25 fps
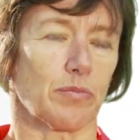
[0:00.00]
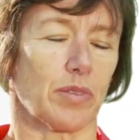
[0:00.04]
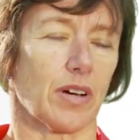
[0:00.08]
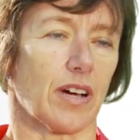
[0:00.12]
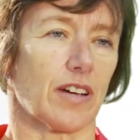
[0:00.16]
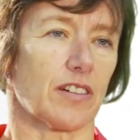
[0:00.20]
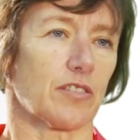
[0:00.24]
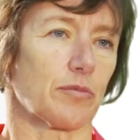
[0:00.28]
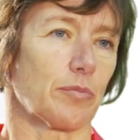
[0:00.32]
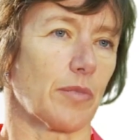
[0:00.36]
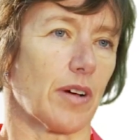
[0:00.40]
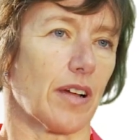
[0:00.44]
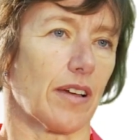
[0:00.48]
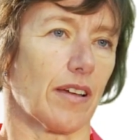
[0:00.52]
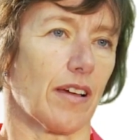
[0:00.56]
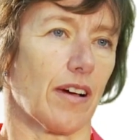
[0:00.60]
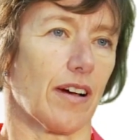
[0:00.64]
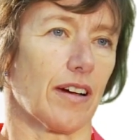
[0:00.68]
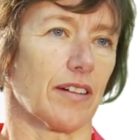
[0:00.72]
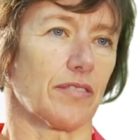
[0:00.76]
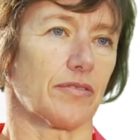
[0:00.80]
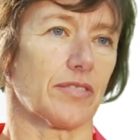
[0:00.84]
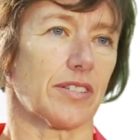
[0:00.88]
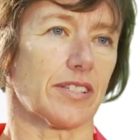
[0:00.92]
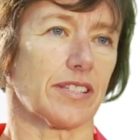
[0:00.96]
part of my
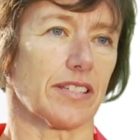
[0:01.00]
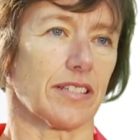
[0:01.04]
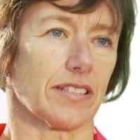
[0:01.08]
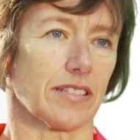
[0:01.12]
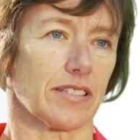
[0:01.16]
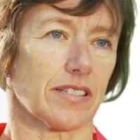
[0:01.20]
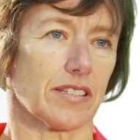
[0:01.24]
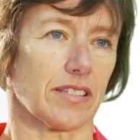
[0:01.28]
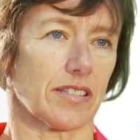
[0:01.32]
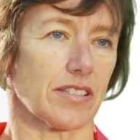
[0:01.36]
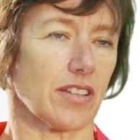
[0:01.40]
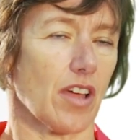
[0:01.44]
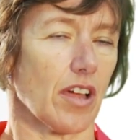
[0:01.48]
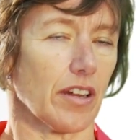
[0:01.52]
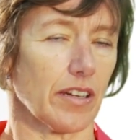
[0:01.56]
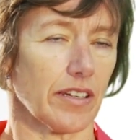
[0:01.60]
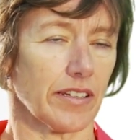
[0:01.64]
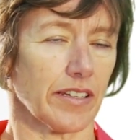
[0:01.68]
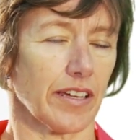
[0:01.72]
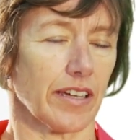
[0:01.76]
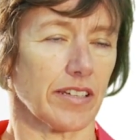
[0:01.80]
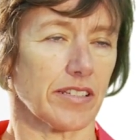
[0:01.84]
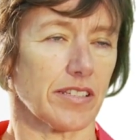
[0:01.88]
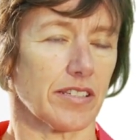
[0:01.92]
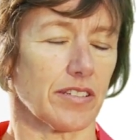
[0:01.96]
life since a
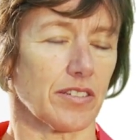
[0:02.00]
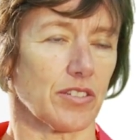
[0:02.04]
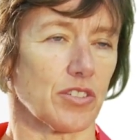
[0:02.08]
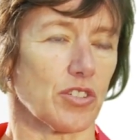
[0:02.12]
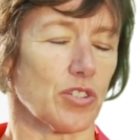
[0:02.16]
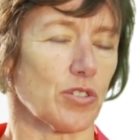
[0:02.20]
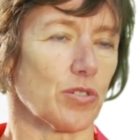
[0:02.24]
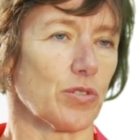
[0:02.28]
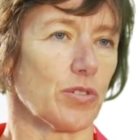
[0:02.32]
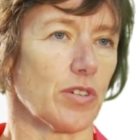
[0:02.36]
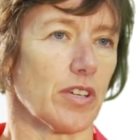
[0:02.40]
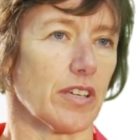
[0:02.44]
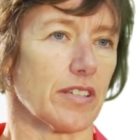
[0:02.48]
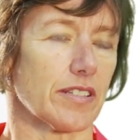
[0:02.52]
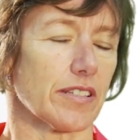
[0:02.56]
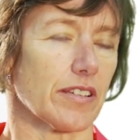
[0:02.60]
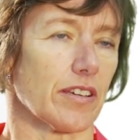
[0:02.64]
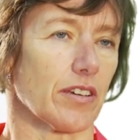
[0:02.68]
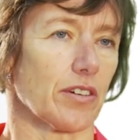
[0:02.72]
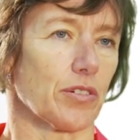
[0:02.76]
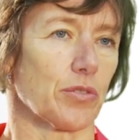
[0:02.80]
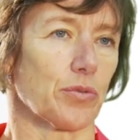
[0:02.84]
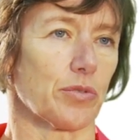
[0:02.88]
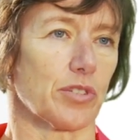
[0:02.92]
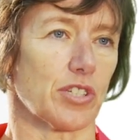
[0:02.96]
cycling accident 2 years
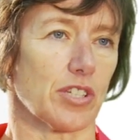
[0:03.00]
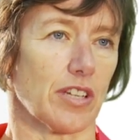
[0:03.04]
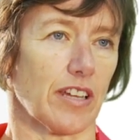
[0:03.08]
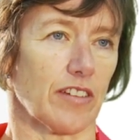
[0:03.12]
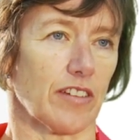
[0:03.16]
ago which